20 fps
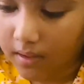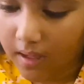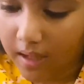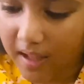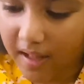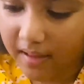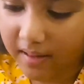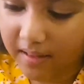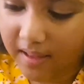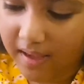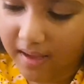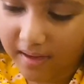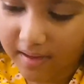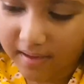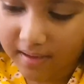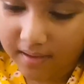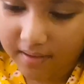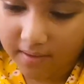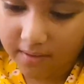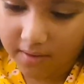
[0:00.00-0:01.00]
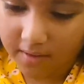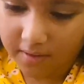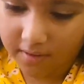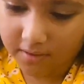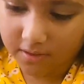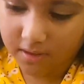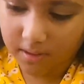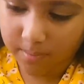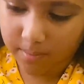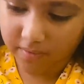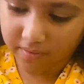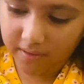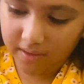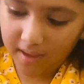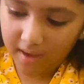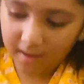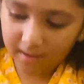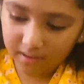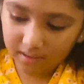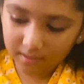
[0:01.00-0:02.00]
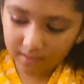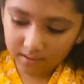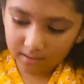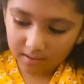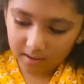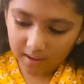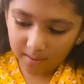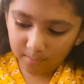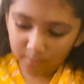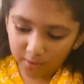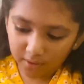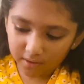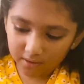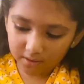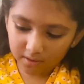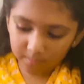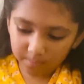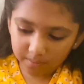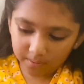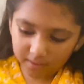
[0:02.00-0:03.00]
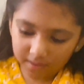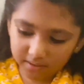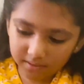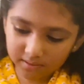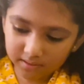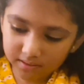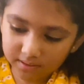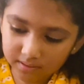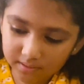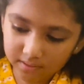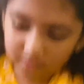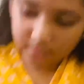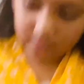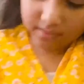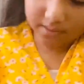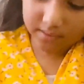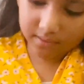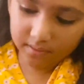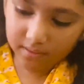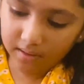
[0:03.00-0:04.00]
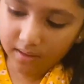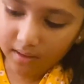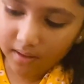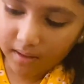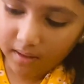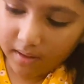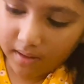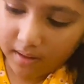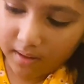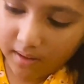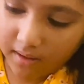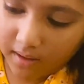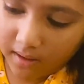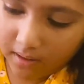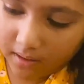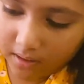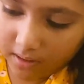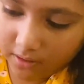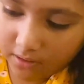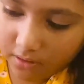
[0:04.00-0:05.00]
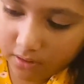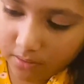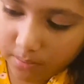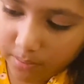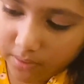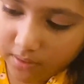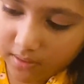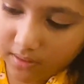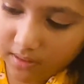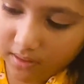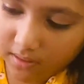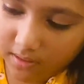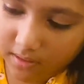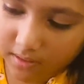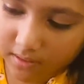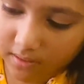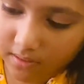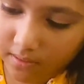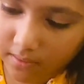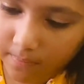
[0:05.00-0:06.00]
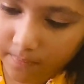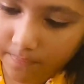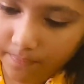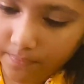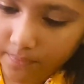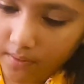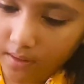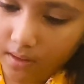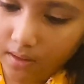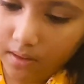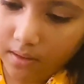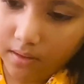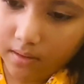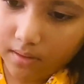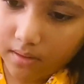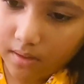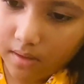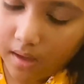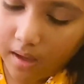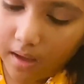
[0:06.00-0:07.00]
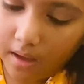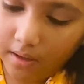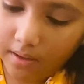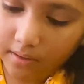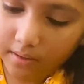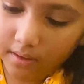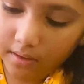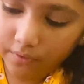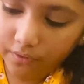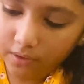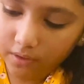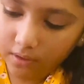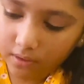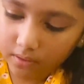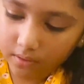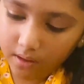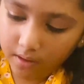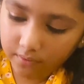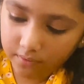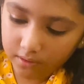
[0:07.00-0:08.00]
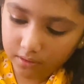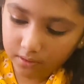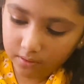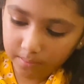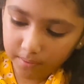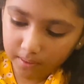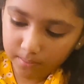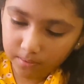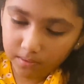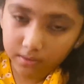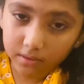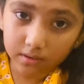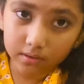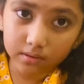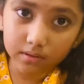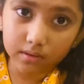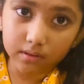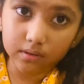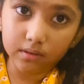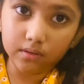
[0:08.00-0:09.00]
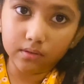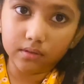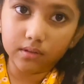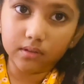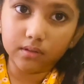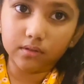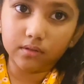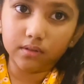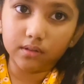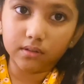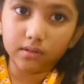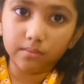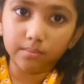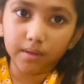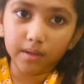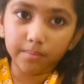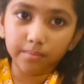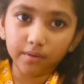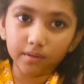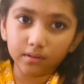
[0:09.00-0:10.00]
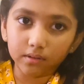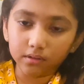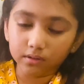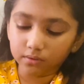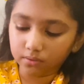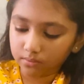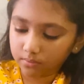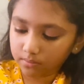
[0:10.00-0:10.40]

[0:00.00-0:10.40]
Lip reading: And then, on top of that, I'm going to put a little princess sticker. And if you don't have glitter paper, you can use construction paper and glue.